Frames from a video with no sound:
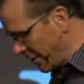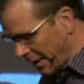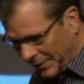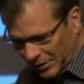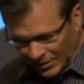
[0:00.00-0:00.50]

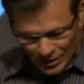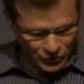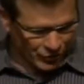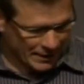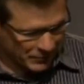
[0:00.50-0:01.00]
that everything you
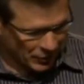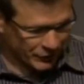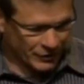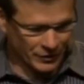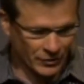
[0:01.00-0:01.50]
drop
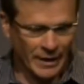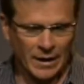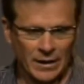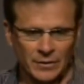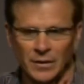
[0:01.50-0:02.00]
goes to the
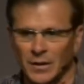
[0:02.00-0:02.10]
ground,